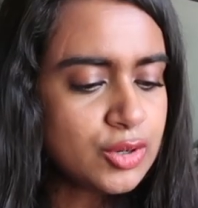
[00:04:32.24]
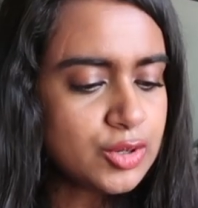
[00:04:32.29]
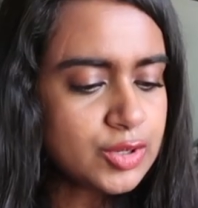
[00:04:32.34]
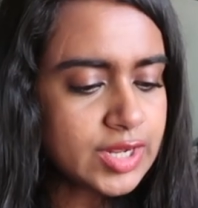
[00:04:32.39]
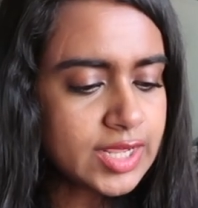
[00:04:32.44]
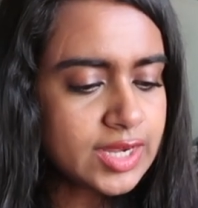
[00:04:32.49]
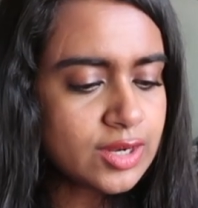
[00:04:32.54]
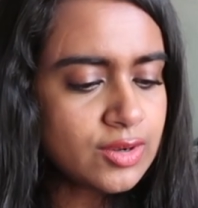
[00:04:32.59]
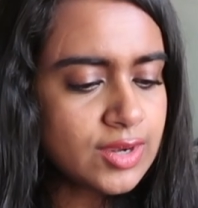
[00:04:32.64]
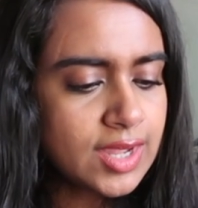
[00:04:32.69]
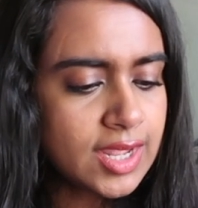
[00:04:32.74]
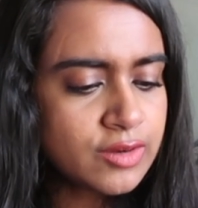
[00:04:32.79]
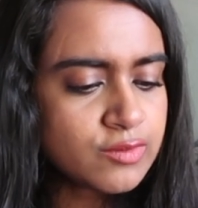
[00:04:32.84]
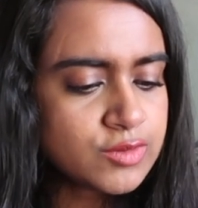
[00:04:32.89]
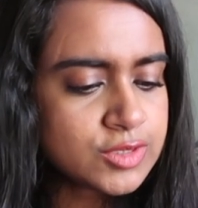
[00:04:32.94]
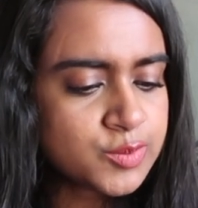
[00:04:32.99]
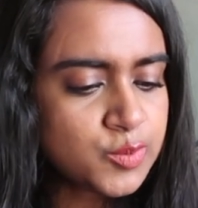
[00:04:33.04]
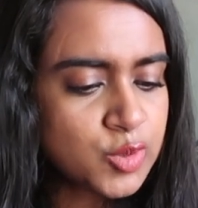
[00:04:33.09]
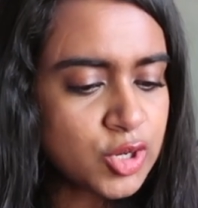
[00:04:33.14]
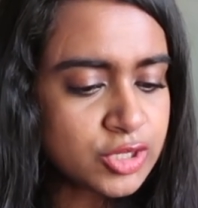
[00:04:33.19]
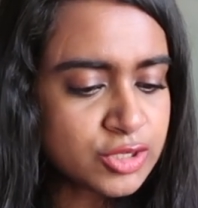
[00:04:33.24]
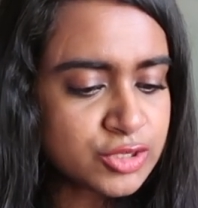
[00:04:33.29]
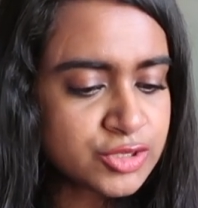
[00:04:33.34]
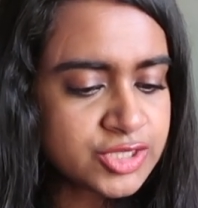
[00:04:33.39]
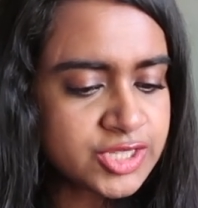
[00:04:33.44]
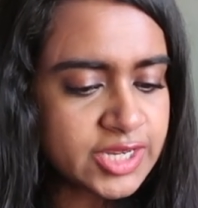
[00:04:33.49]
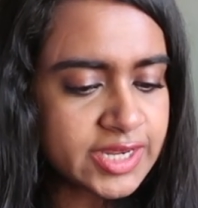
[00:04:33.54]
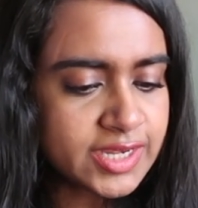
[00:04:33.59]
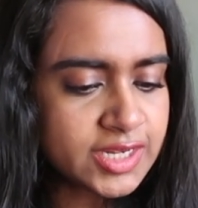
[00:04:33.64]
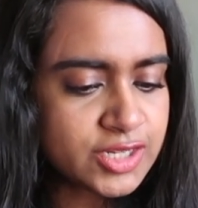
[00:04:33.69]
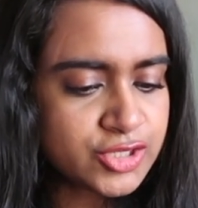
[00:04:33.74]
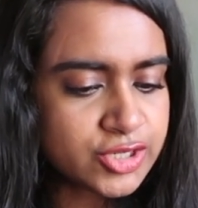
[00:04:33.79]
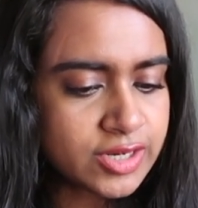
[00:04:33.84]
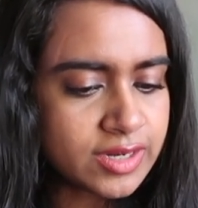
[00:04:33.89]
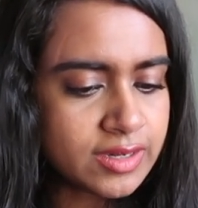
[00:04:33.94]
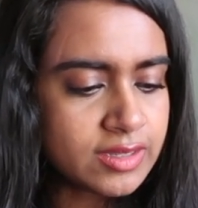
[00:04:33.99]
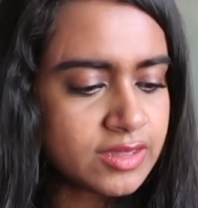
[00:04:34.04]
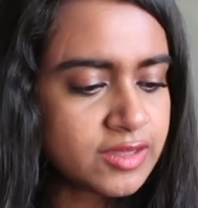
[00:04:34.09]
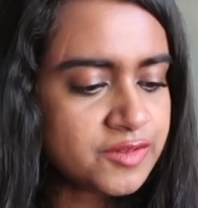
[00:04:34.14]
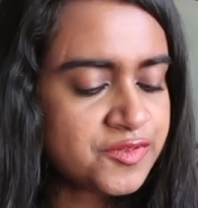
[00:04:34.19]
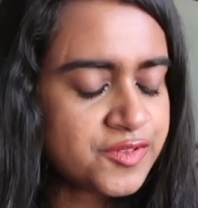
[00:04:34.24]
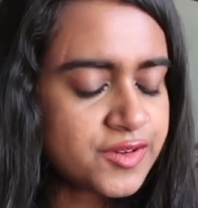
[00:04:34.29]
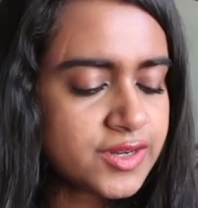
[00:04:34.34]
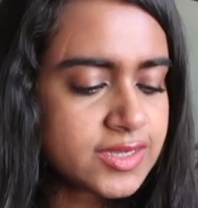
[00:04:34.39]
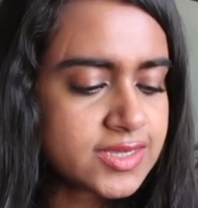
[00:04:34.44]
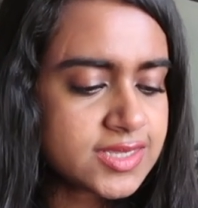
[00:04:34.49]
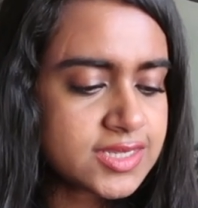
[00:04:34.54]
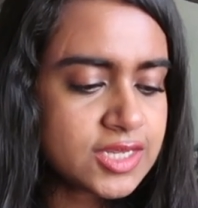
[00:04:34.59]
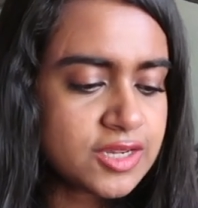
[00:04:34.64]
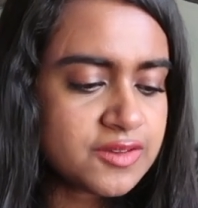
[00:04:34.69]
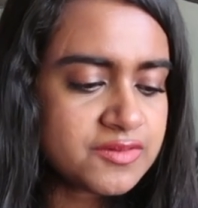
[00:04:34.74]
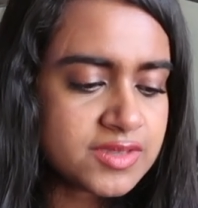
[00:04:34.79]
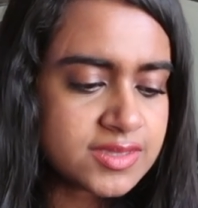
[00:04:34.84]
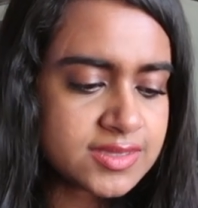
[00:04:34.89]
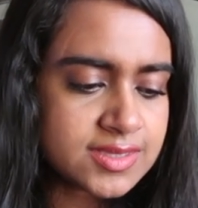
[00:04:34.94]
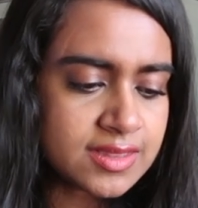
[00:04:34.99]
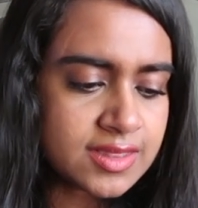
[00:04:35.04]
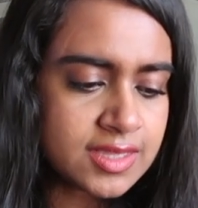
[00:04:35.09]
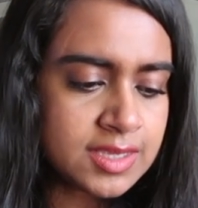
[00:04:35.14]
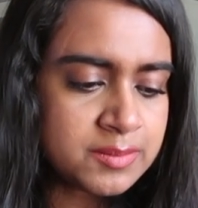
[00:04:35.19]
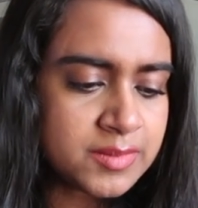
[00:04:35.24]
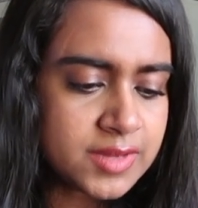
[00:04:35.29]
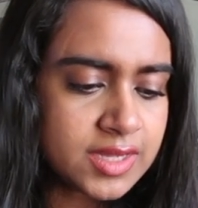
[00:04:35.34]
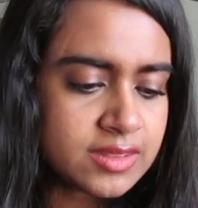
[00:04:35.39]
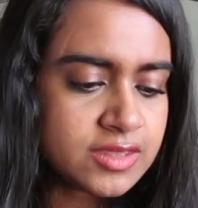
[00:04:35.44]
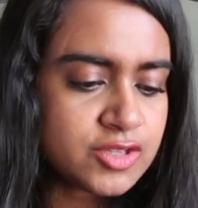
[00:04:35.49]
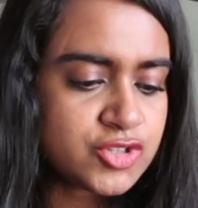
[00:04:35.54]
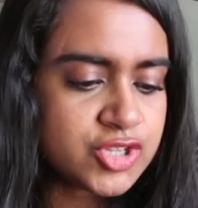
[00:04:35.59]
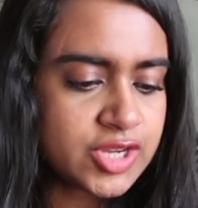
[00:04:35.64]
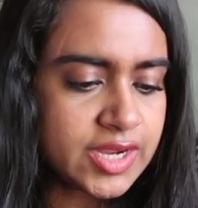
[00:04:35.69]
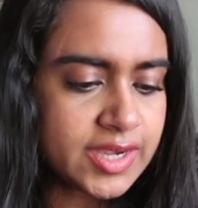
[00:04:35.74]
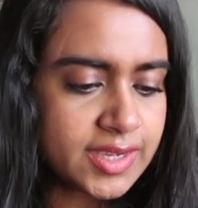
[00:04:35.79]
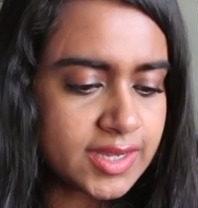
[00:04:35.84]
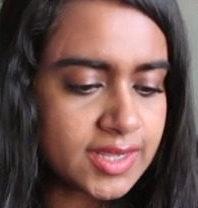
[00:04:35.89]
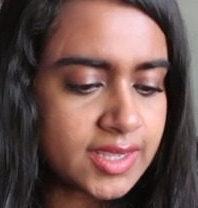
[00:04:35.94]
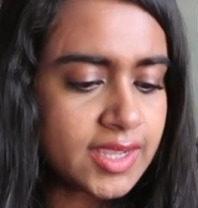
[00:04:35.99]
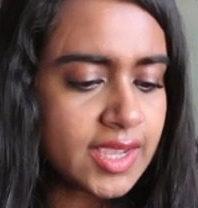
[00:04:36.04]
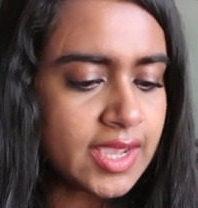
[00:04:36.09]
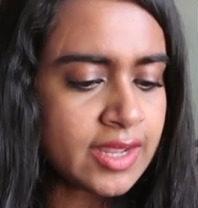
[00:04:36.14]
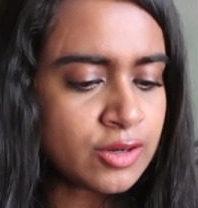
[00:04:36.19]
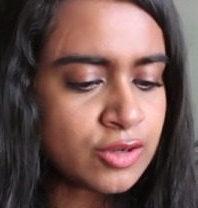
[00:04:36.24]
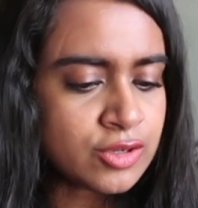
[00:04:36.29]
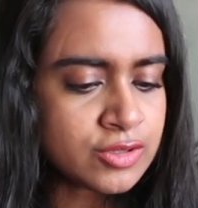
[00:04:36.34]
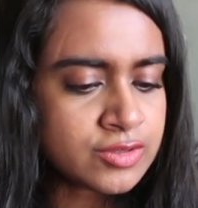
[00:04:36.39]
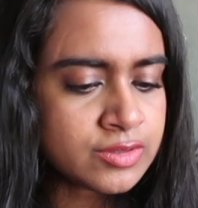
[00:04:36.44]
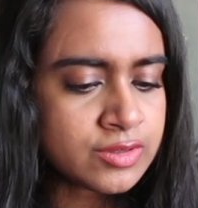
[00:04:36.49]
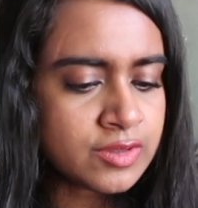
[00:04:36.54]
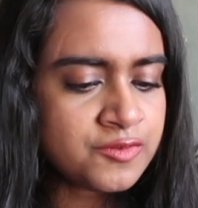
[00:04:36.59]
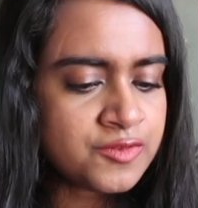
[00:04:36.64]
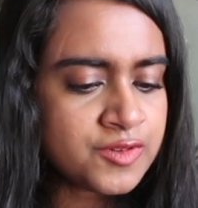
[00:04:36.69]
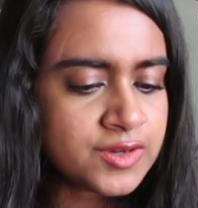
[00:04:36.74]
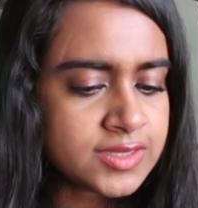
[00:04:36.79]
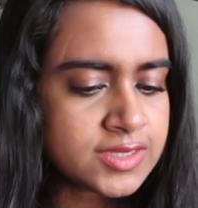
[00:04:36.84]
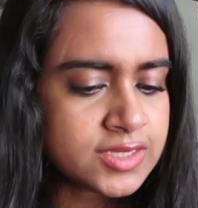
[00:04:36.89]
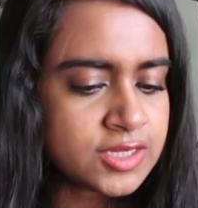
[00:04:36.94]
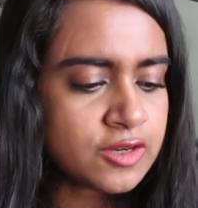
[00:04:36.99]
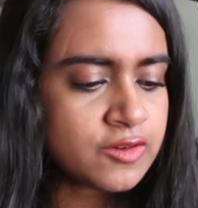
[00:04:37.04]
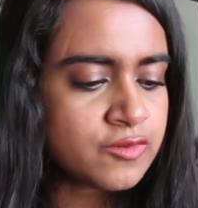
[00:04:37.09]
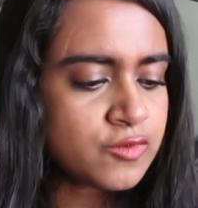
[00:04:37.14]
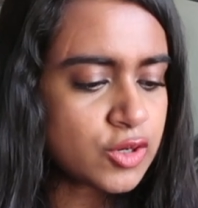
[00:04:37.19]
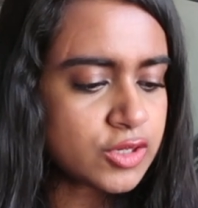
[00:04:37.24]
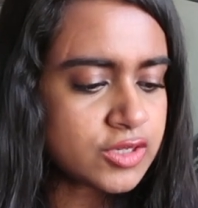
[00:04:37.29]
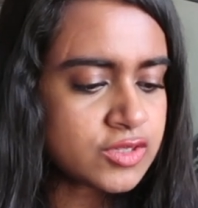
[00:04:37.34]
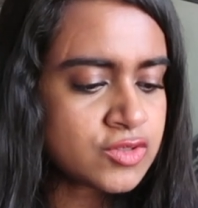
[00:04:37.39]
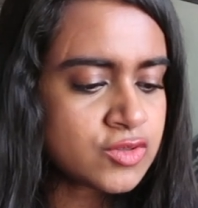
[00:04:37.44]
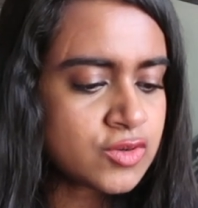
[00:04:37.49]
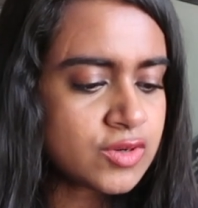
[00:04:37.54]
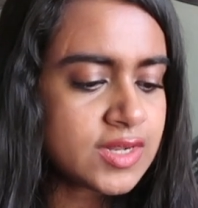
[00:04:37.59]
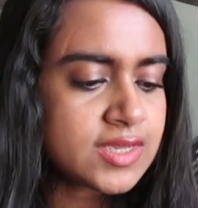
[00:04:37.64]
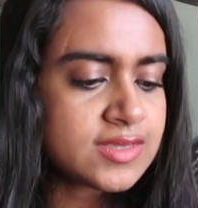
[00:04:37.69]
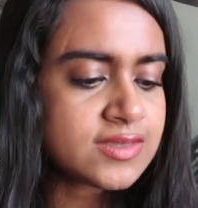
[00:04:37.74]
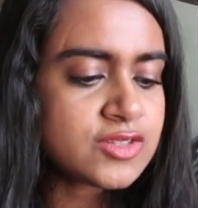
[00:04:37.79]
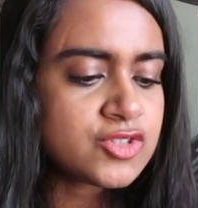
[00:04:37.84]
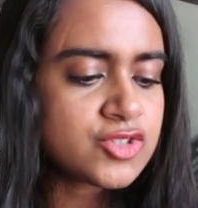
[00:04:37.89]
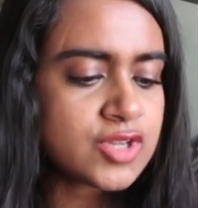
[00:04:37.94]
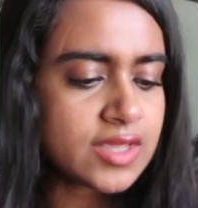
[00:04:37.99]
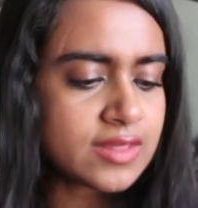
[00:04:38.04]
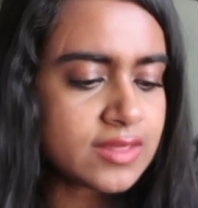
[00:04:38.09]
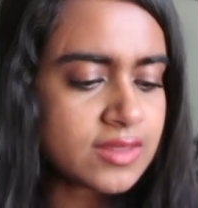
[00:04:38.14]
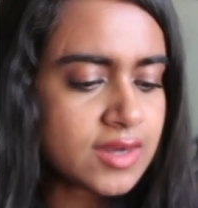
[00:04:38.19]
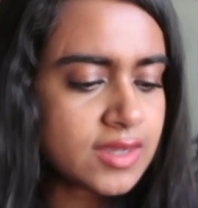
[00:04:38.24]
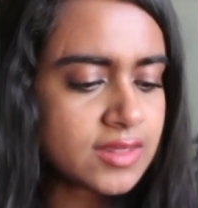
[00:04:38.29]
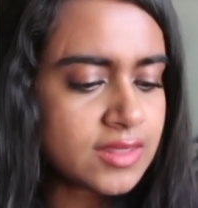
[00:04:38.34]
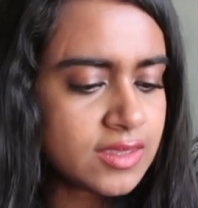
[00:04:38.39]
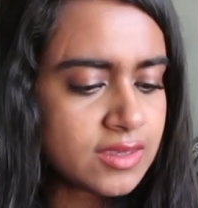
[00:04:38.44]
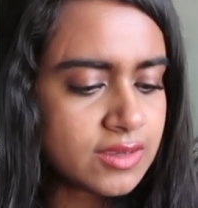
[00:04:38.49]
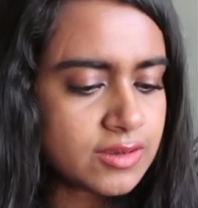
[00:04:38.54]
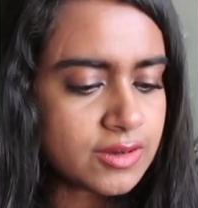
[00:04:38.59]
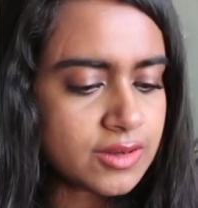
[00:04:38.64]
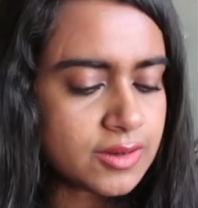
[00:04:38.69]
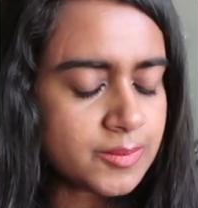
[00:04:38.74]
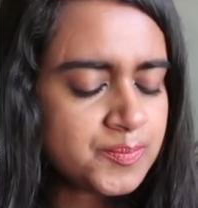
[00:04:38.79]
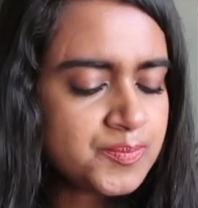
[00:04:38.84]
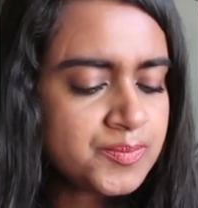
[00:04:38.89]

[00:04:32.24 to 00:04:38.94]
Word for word: Odero Lal was born on Cheti Chand, the first day of the Sindhi month Cheti and also the first day of what is known as the Chaitra the year.